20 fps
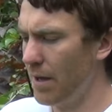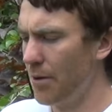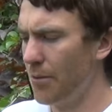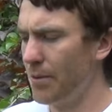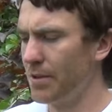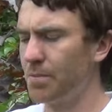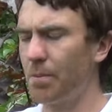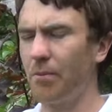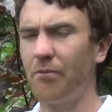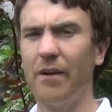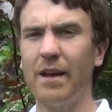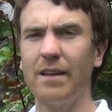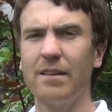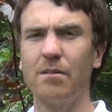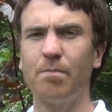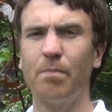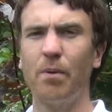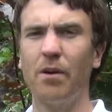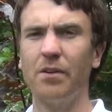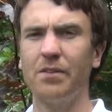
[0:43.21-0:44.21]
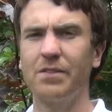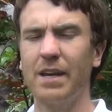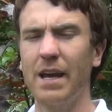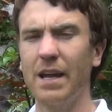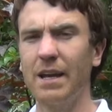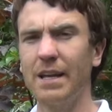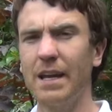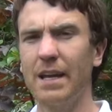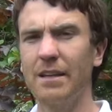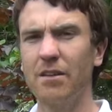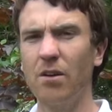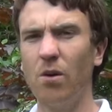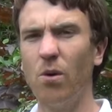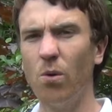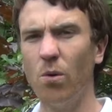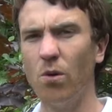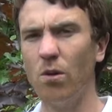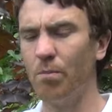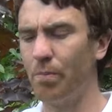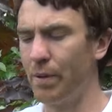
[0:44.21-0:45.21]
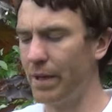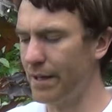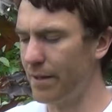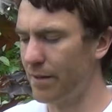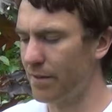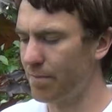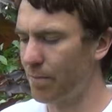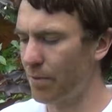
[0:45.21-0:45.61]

which prevents birds getting at the whole peanuts,